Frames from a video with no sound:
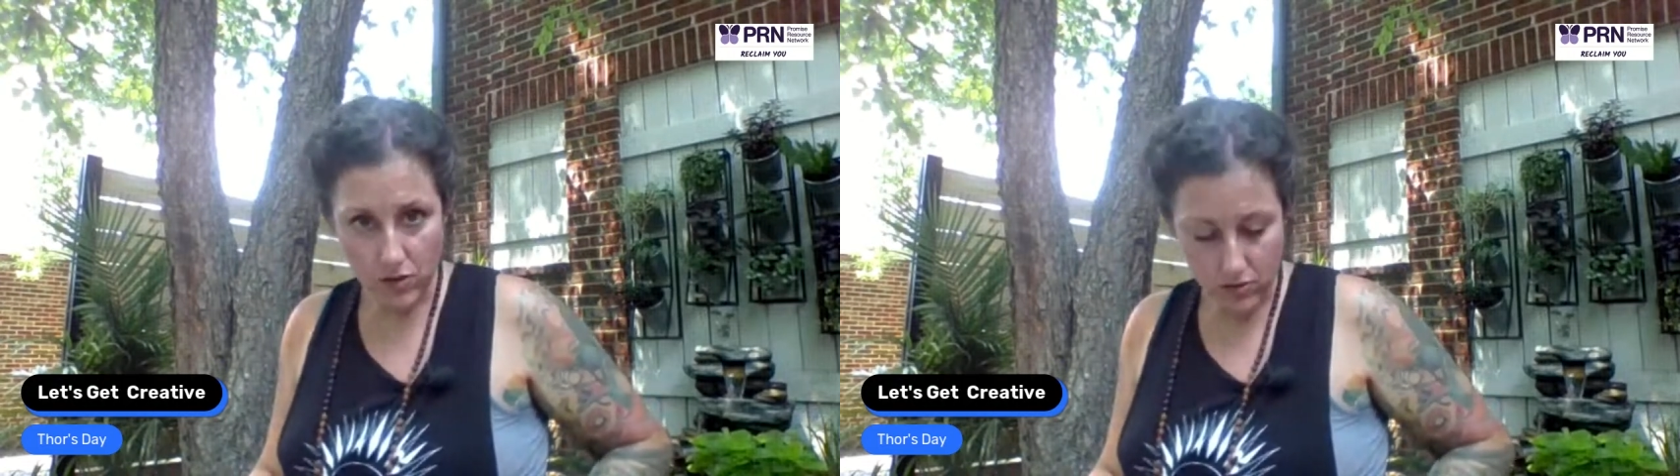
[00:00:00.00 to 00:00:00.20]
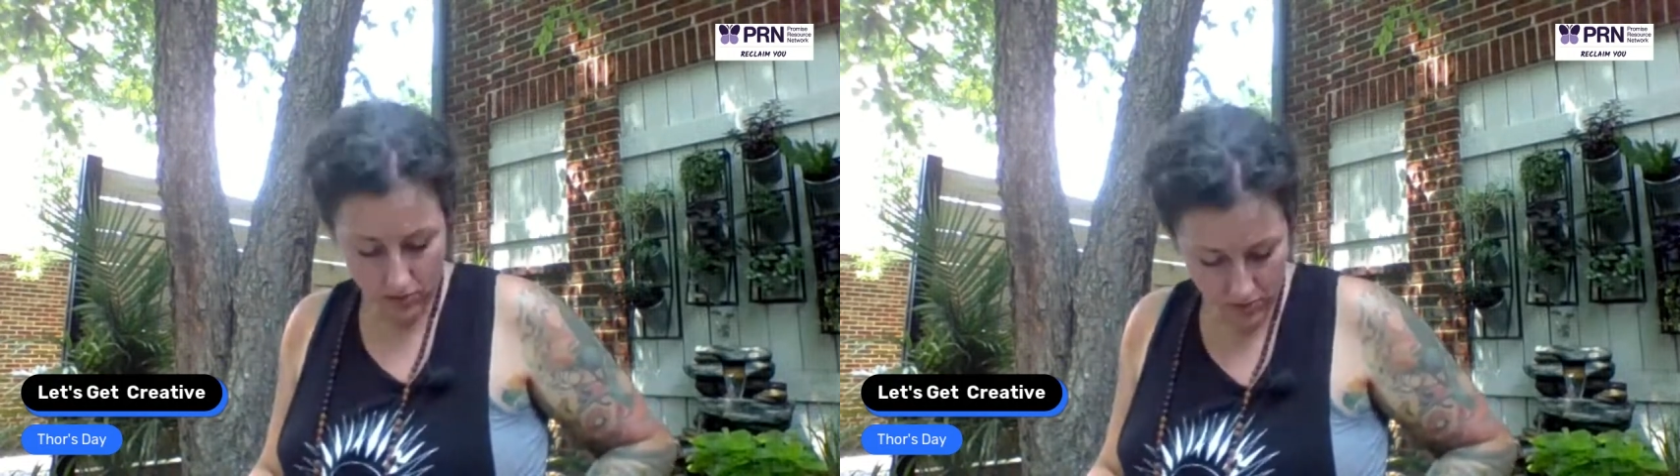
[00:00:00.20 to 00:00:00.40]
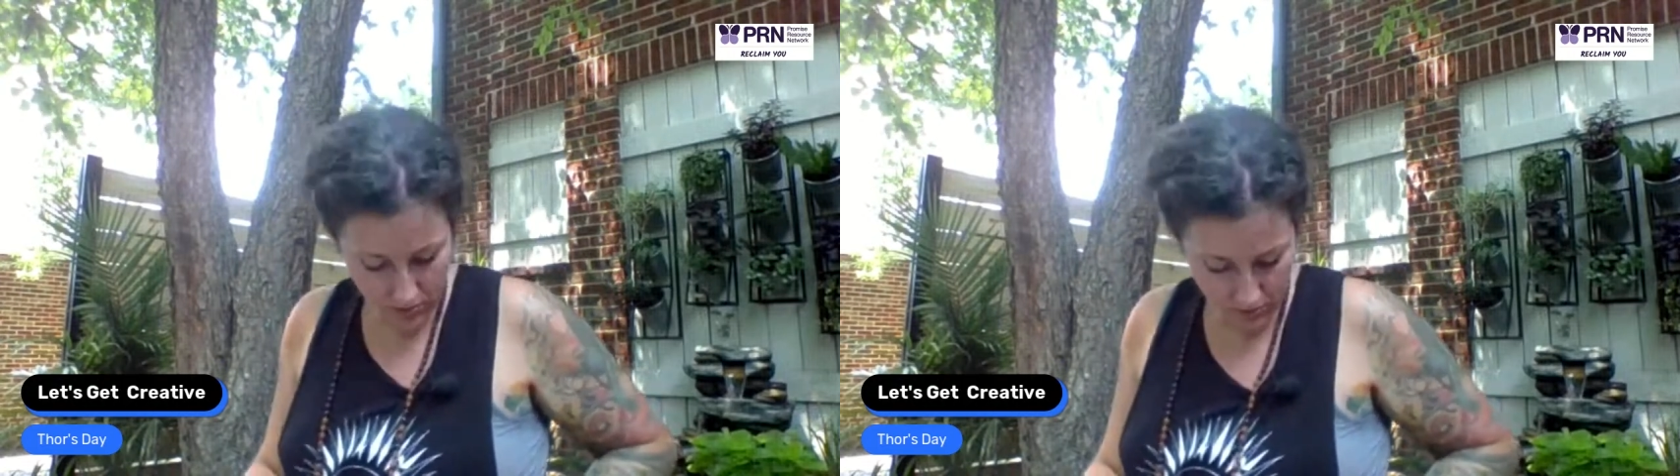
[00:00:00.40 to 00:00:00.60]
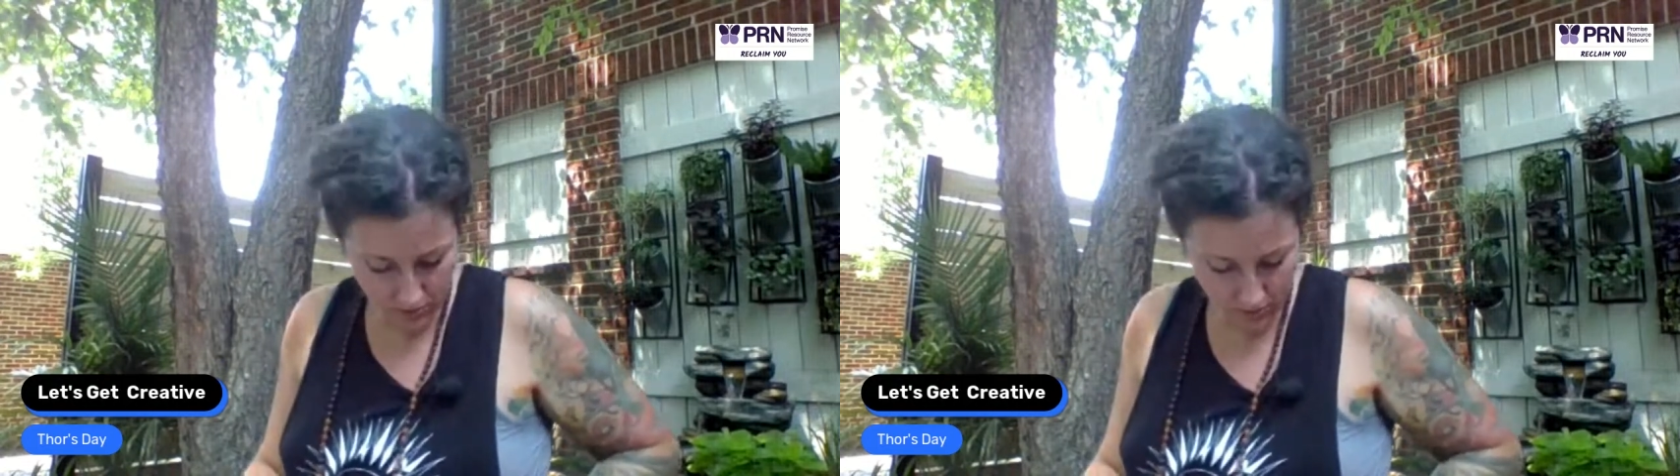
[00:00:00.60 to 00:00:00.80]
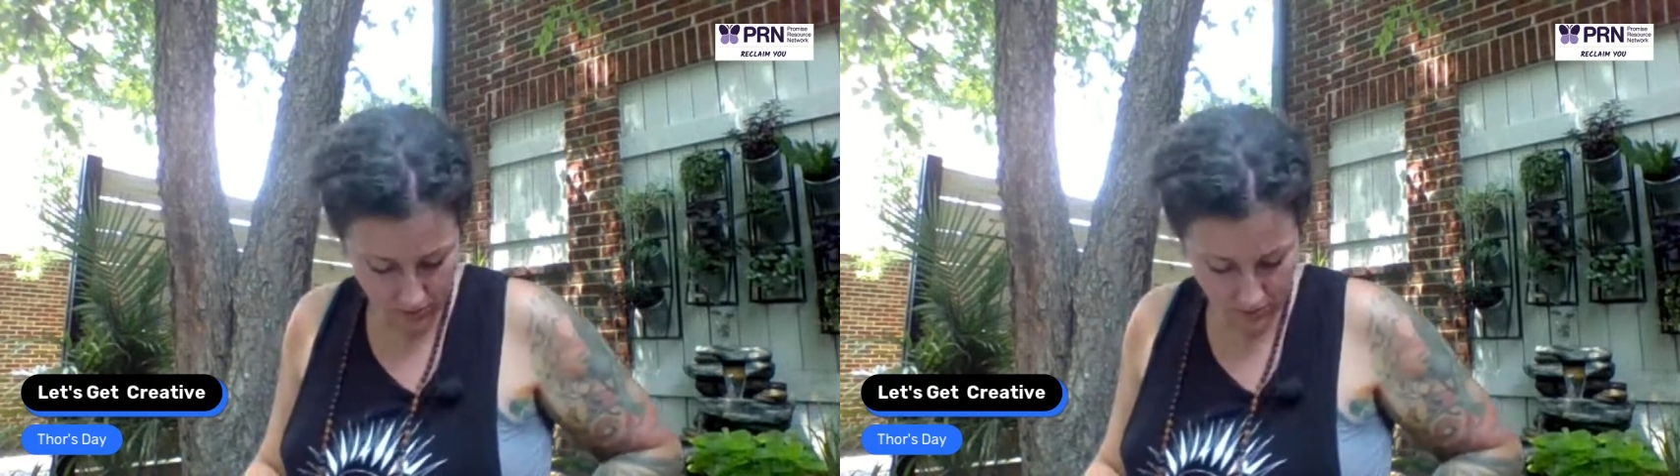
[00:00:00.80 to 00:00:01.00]
Charles.
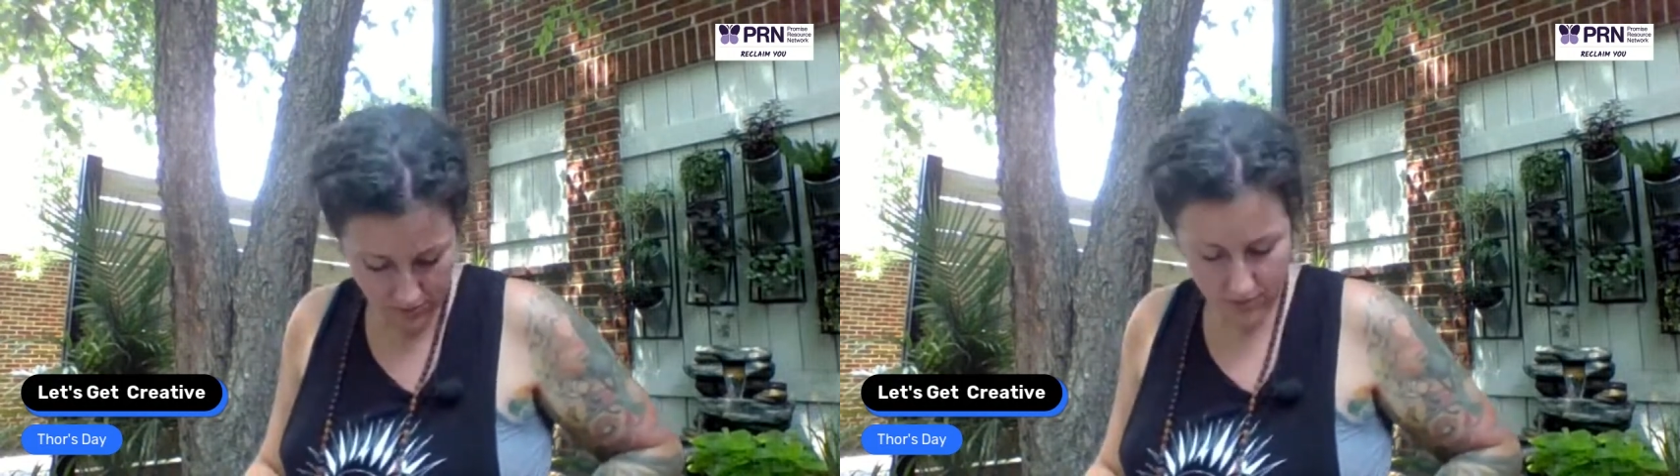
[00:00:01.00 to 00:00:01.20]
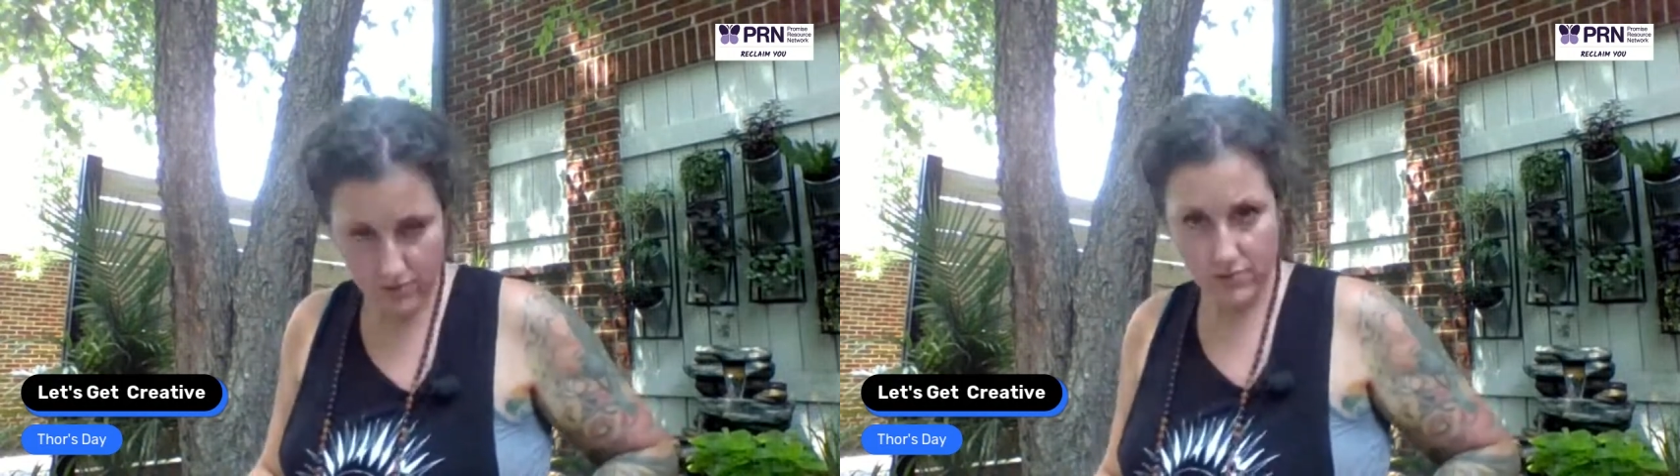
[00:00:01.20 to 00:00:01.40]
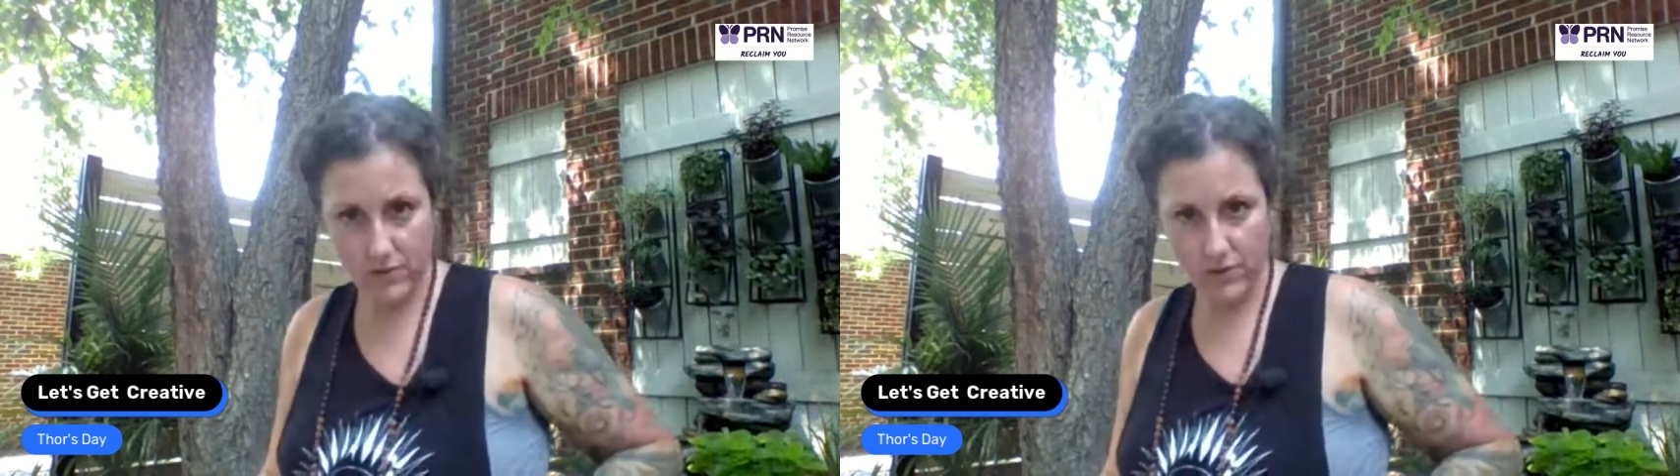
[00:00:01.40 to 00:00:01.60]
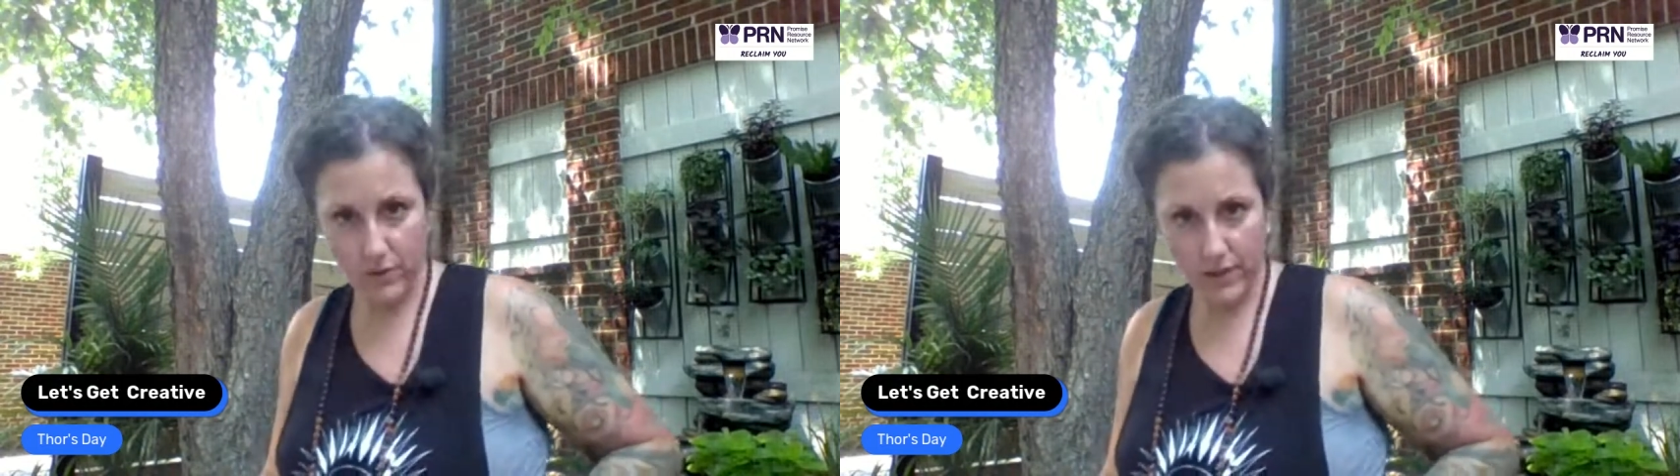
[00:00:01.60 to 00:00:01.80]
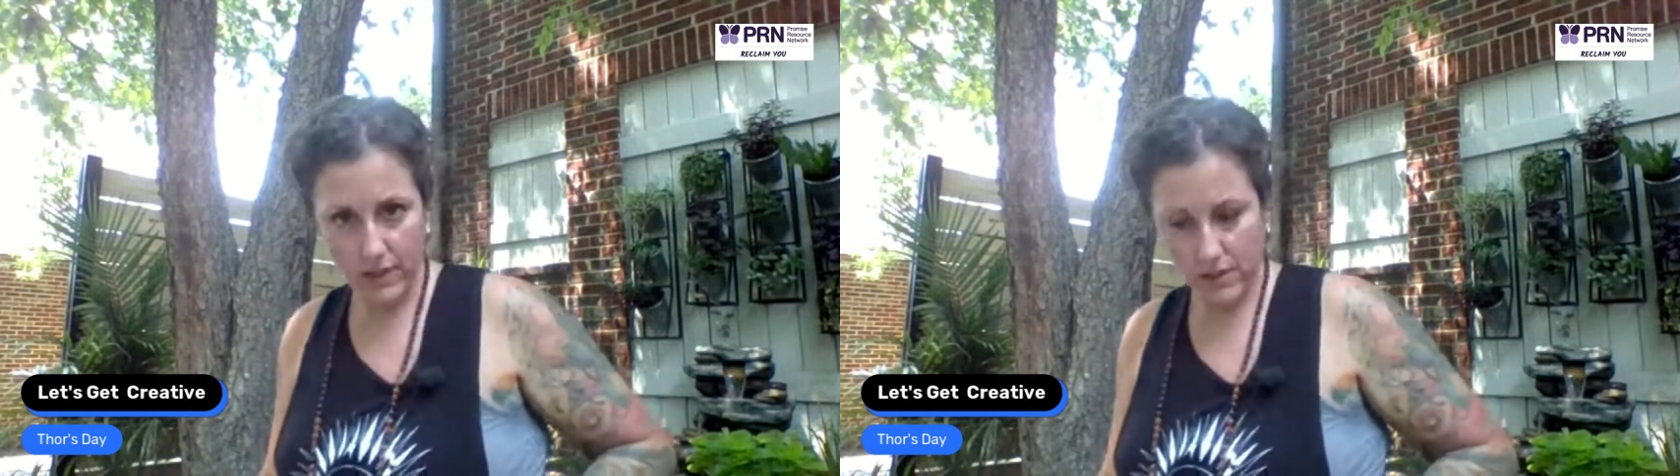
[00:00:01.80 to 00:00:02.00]
Don't
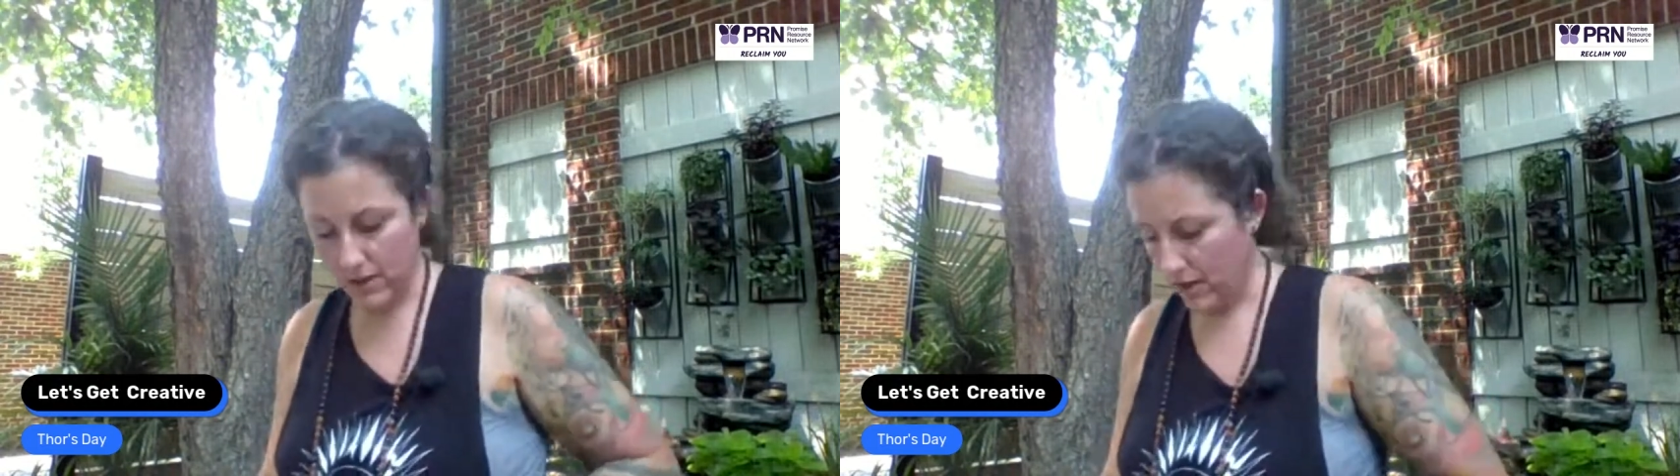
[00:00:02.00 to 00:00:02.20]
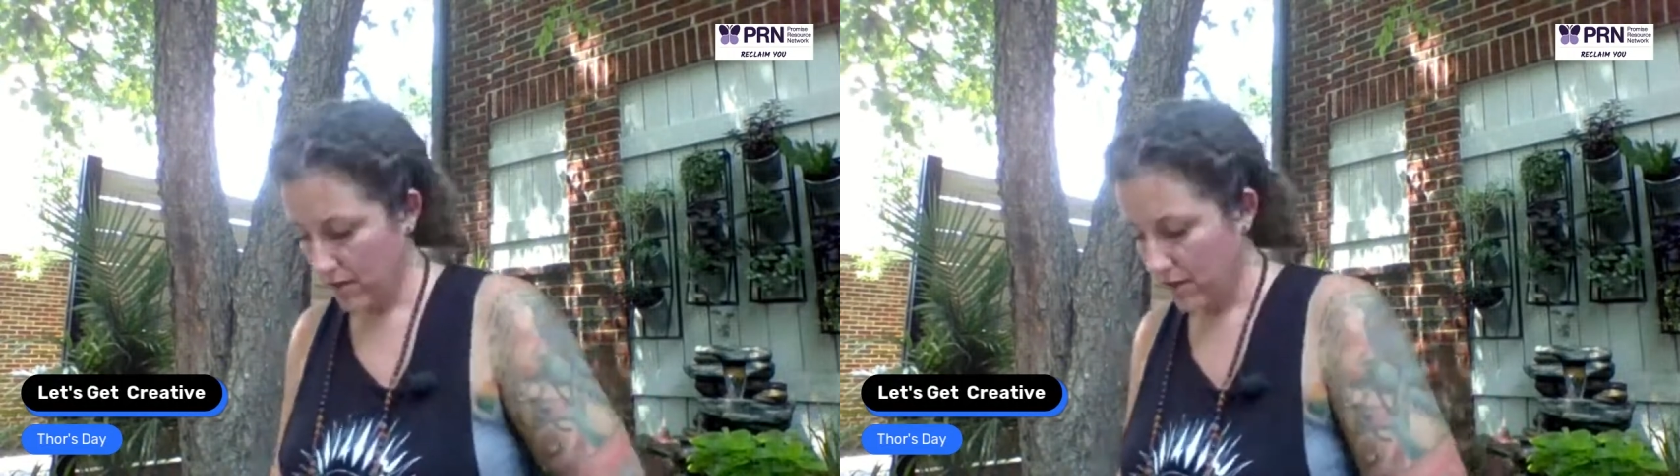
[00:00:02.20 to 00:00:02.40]
know why that did that.